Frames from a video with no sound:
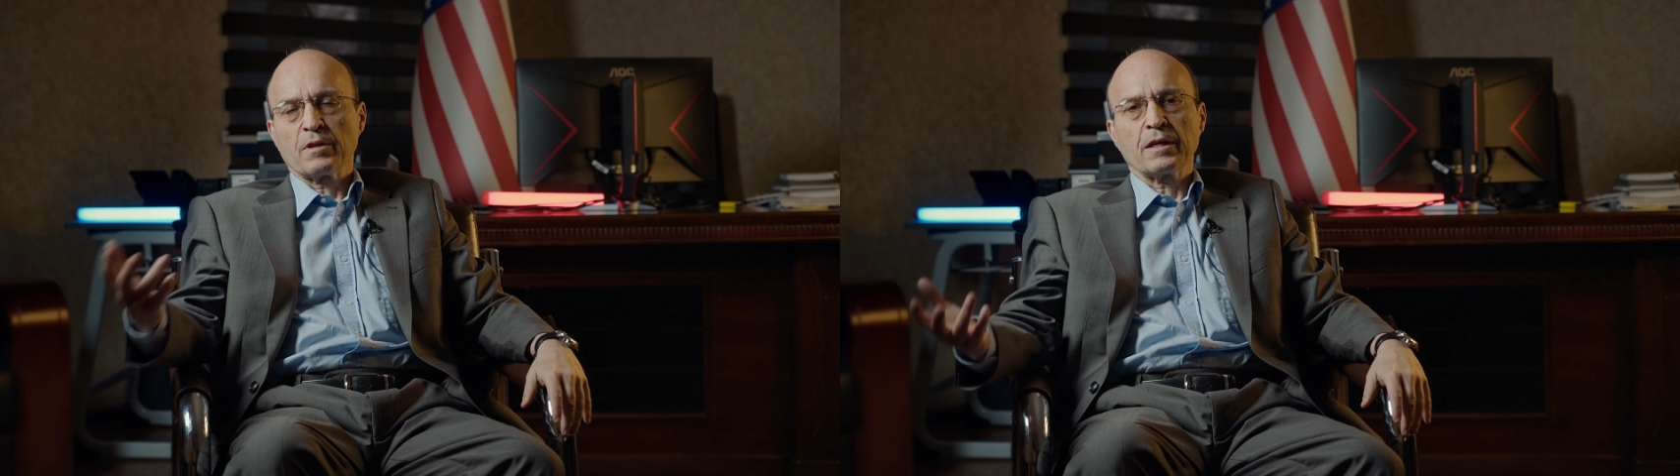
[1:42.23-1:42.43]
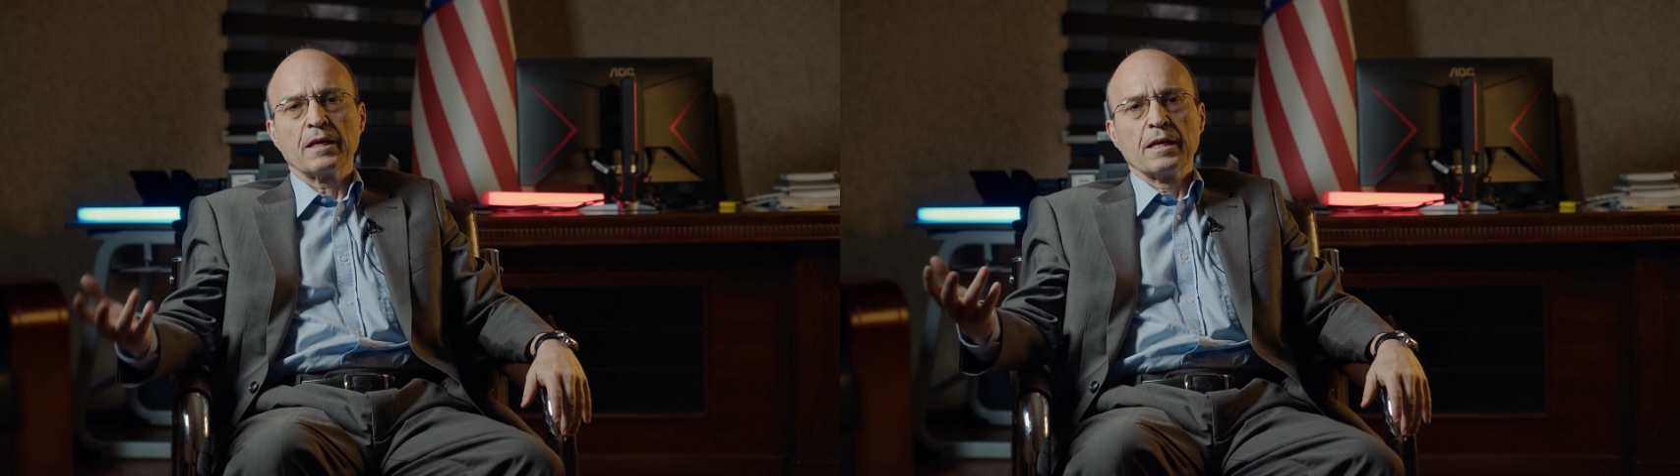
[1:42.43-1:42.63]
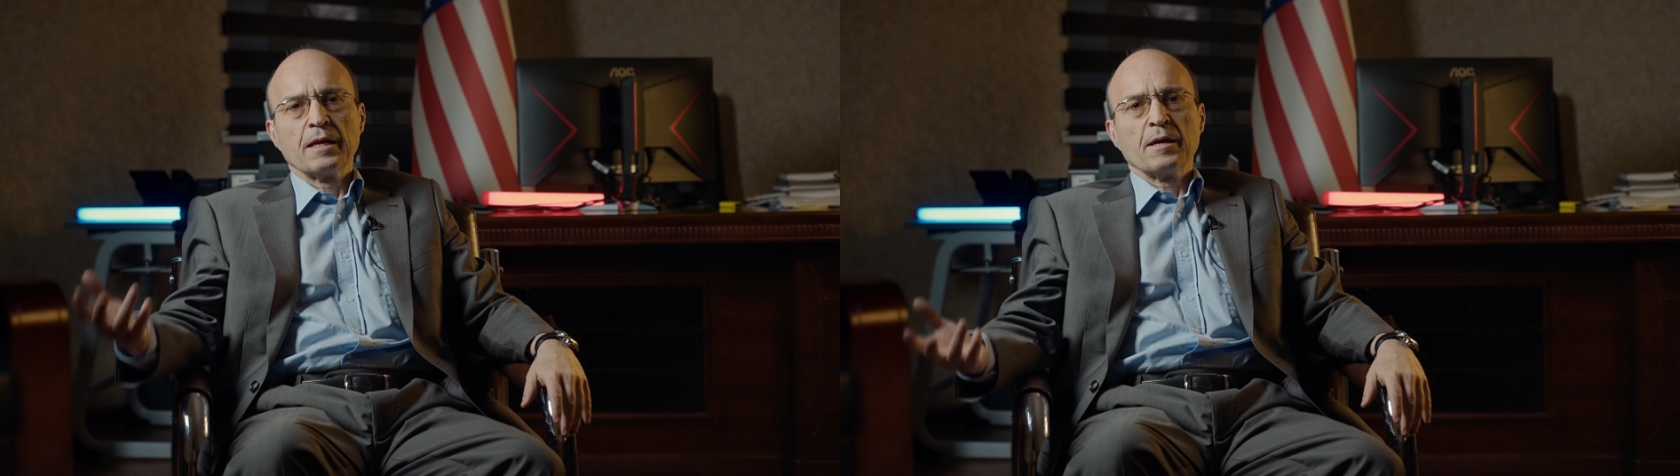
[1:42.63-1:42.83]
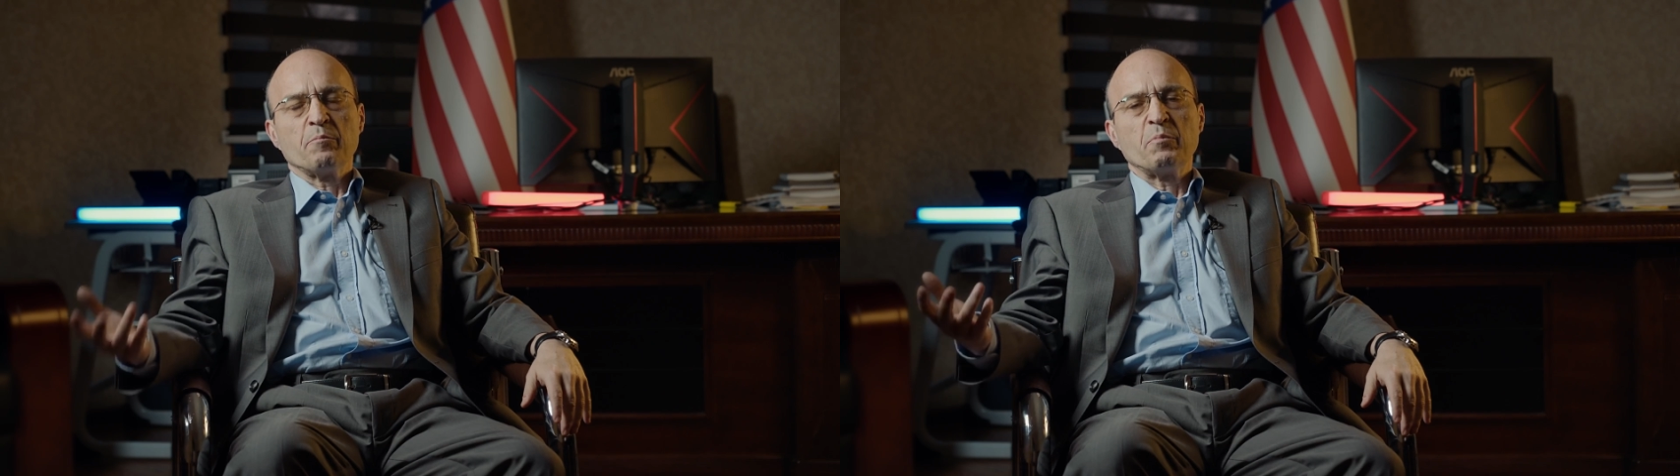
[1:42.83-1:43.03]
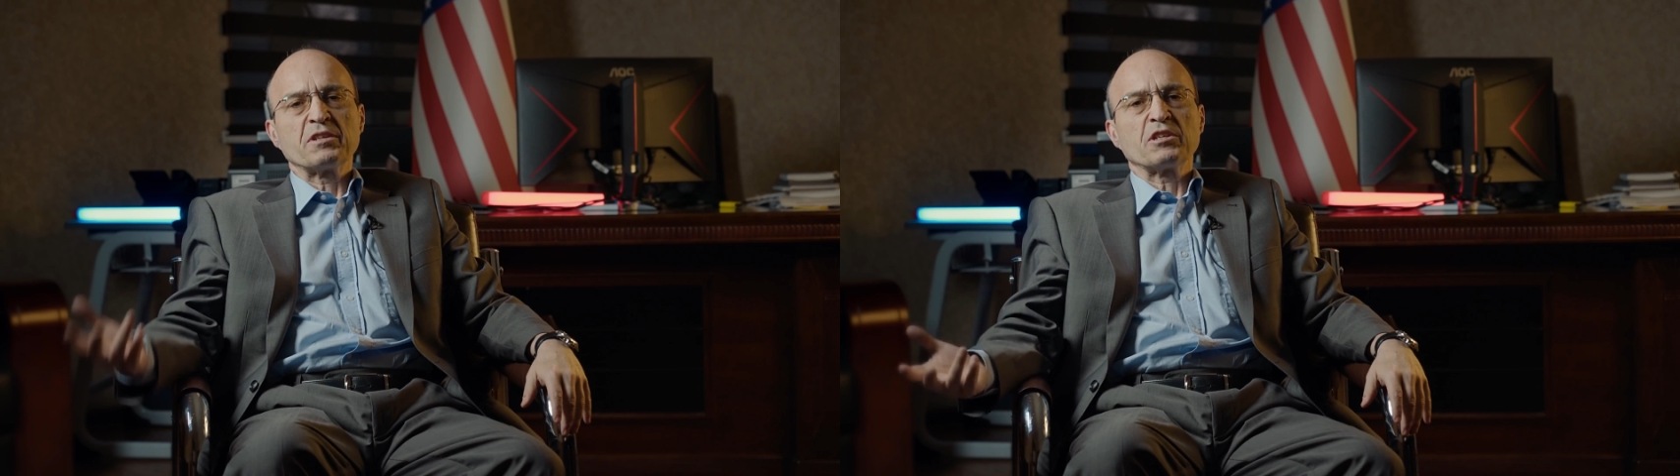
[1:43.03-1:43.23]
the
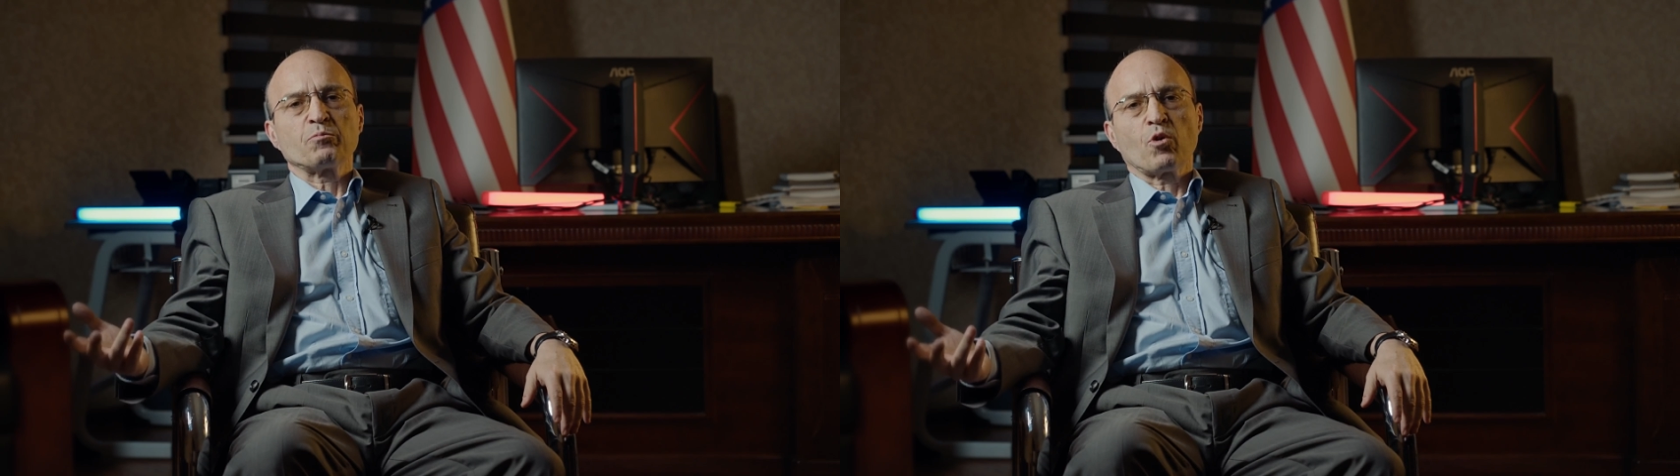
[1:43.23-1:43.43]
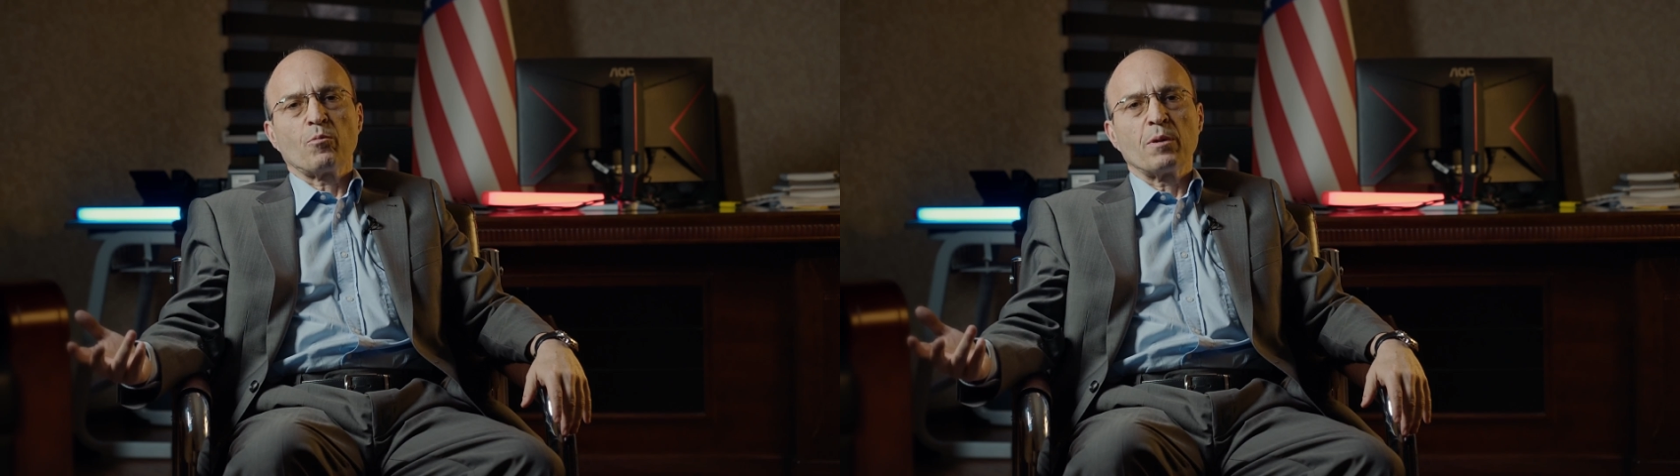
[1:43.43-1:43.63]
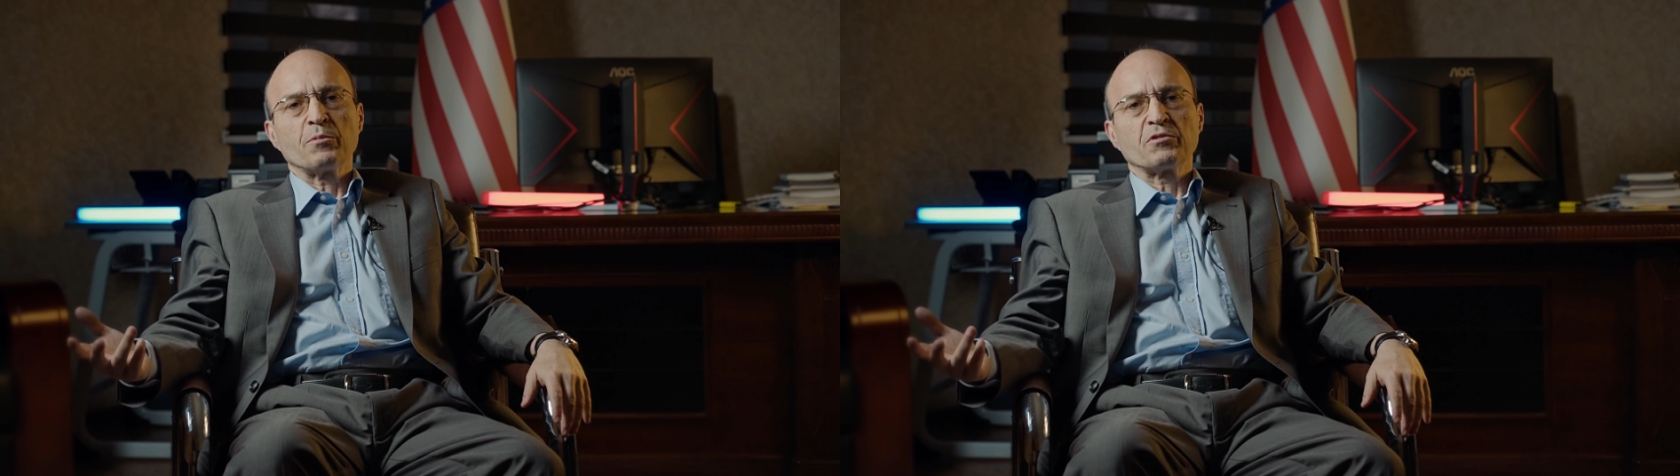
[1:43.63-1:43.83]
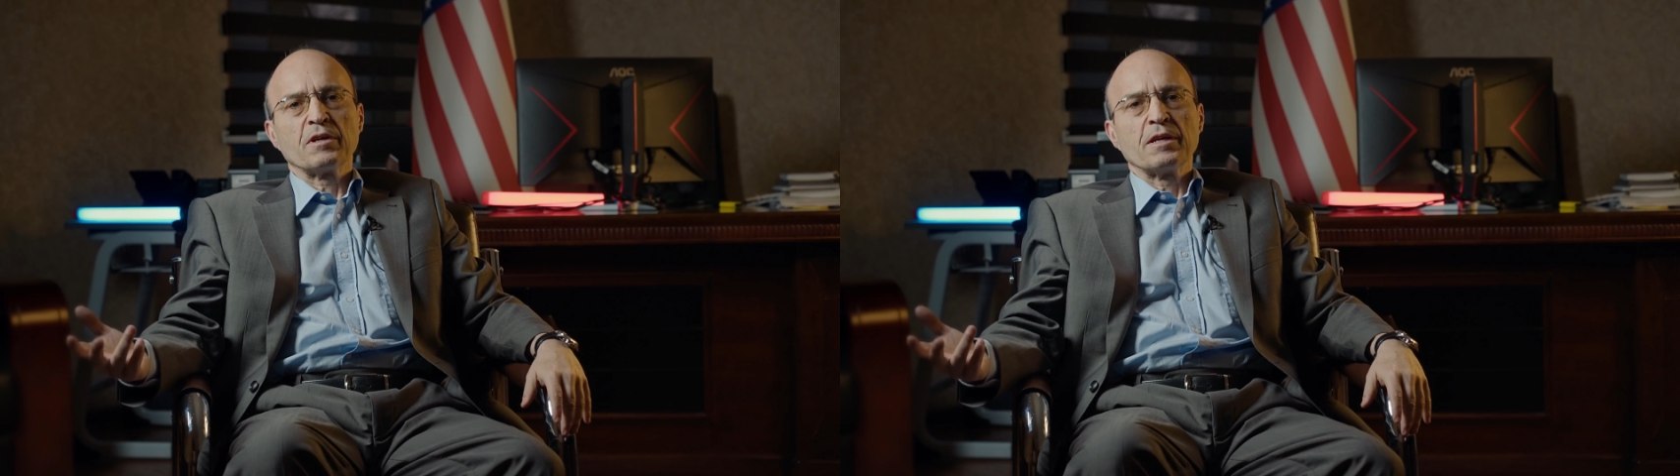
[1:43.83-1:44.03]
business problems